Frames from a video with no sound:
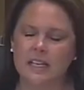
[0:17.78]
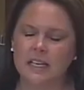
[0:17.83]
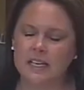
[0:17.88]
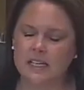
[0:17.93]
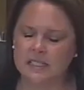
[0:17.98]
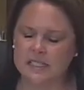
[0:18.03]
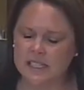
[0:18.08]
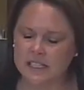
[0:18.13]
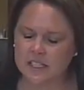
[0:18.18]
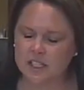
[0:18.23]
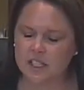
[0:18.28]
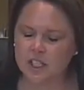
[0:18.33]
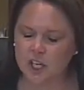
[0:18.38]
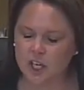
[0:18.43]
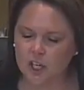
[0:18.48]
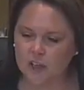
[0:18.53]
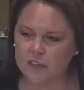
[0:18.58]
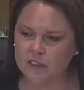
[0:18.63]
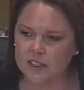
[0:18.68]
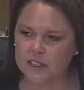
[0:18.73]
And since
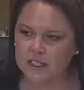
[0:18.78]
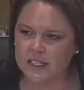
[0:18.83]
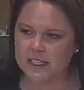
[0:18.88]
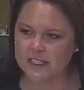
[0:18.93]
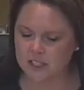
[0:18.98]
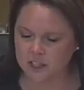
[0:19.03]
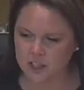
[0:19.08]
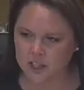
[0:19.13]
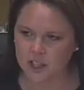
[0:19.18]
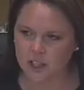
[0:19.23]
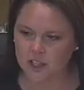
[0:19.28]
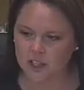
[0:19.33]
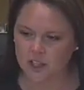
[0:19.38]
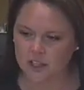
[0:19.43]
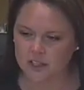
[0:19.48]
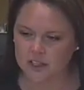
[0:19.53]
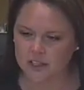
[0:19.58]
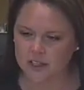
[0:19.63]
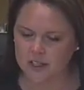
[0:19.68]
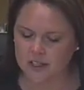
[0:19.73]
COVID has
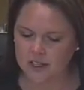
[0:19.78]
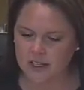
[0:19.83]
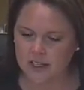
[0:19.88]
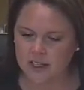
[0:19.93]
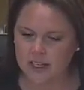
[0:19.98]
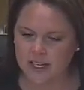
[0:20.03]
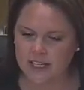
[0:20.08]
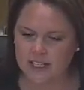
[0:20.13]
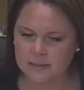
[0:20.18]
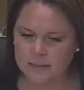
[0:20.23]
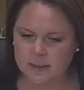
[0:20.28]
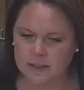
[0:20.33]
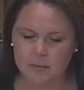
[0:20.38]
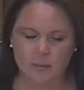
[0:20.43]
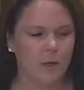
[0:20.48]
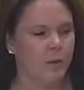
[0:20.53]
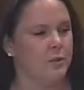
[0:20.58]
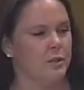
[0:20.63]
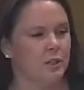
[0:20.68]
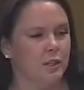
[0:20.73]
occurred, it's been the
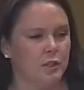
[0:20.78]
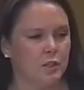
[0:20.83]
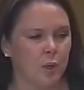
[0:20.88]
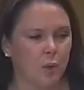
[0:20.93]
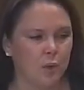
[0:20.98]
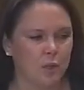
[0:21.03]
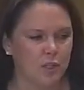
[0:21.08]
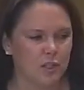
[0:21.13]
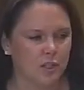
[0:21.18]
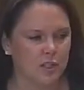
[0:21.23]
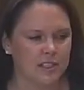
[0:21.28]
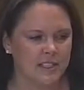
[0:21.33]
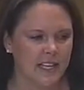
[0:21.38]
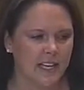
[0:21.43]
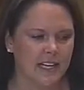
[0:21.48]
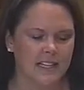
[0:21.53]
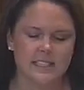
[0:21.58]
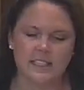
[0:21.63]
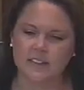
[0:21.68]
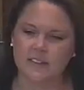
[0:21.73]
most torturous
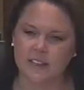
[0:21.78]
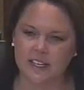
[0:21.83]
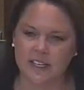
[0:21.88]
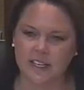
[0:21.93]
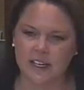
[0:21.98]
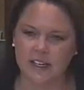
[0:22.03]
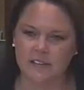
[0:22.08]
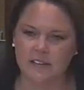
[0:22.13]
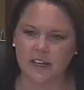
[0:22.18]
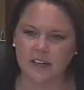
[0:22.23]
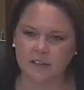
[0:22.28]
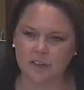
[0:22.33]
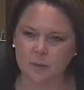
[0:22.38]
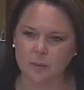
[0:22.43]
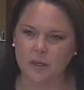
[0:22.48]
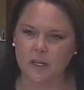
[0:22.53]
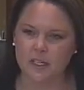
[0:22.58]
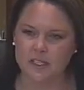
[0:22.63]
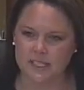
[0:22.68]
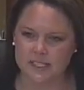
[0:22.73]
activity I've ever
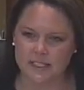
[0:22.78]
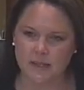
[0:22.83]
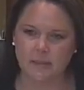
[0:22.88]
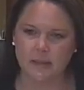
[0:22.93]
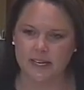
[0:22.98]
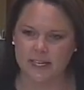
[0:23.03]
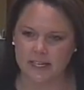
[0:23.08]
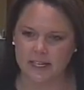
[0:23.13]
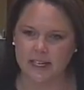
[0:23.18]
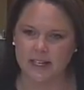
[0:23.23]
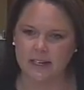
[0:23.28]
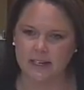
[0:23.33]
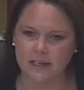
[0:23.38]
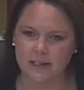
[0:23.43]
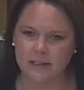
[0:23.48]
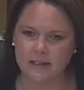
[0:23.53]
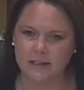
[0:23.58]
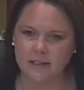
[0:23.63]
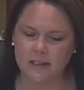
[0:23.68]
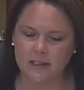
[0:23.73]
participated in.
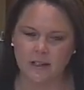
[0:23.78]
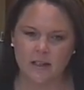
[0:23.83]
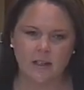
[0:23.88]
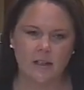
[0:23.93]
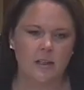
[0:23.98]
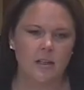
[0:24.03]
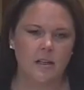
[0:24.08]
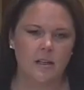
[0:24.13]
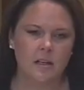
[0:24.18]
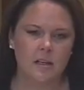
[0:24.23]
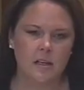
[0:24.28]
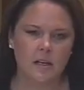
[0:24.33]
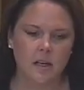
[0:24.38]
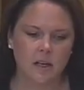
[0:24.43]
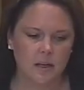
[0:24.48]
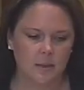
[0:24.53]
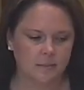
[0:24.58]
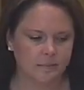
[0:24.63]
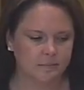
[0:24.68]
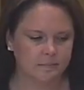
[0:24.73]

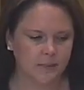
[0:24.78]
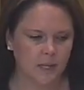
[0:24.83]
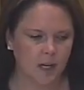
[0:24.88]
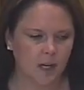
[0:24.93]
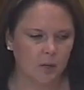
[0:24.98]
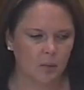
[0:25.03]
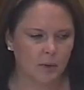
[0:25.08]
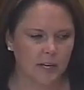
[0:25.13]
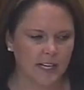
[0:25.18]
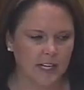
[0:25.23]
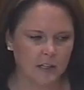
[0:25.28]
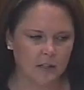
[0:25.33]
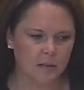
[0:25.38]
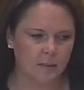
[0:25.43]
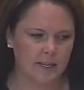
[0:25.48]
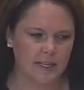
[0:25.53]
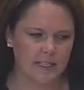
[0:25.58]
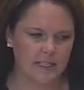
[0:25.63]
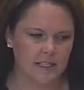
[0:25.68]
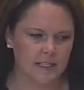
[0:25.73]
Um, on a regular
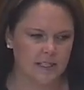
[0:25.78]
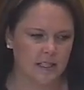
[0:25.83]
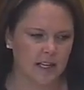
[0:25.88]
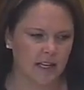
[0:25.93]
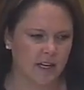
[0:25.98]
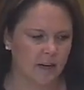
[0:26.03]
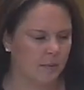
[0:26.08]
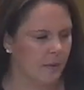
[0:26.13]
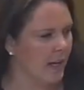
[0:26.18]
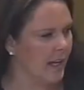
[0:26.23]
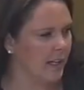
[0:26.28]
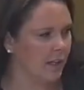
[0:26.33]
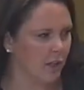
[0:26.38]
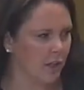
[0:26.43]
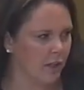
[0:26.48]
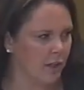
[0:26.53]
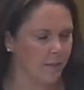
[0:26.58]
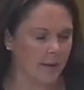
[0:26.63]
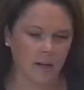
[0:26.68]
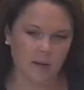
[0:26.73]
basis, I, I
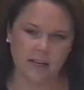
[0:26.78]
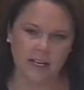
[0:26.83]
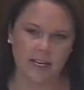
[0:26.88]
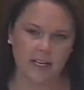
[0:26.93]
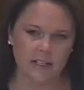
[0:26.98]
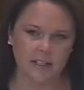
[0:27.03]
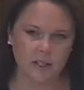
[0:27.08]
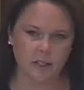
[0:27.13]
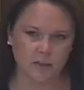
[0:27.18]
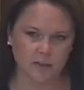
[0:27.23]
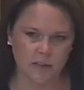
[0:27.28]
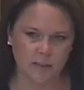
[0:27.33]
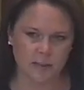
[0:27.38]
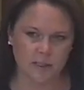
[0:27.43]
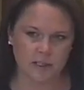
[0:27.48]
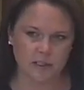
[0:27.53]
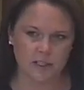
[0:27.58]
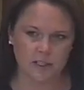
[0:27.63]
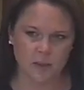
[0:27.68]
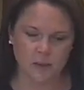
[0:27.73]
learn about kids who have
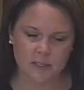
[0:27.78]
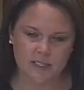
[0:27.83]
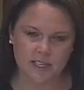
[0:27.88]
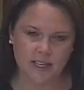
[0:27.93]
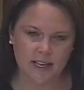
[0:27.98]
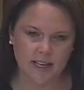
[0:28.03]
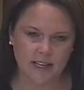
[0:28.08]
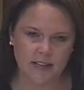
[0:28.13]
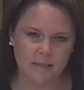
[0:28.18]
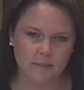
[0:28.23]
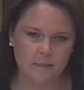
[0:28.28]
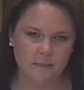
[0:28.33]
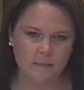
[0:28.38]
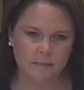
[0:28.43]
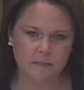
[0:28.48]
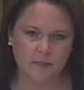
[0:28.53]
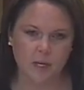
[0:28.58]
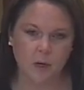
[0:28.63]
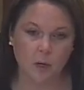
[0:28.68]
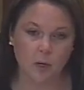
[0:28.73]
committed suicide
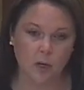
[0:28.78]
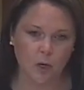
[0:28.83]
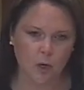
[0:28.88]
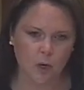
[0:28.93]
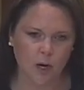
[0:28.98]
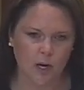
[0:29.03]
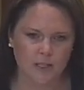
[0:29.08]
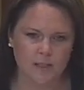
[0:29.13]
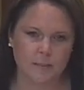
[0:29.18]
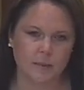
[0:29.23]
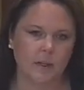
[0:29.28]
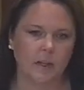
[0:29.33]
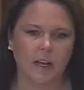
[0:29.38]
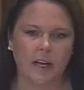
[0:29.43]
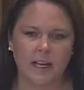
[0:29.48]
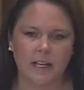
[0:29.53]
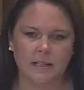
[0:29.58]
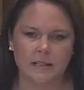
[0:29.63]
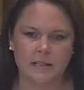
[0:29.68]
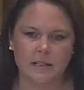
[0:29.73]
or who are
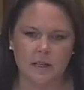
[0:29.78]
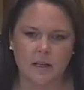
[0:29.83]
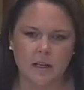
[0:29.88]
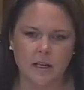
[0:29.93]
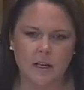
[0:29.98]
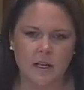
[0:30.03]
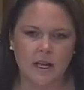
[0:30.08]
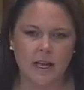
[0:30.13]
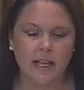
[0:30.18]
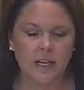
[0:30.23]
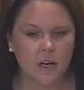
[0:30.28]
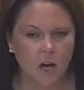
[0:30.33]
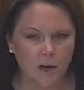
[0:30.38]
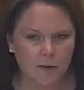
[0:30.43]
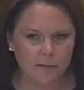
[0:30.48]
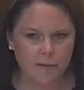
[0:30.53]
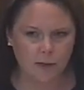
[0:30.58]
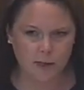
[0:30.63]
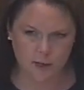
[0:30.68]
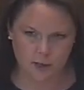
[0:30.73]
hospitalized and
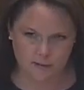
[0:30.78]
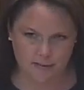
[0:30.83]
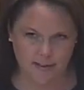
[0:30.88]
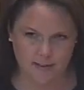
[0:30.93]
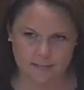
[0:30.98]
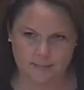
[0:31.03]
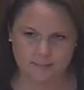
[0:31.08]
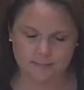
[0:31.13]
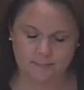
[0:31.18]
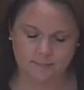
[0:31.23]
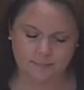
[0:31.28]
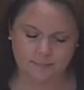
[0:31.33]
not for COVID.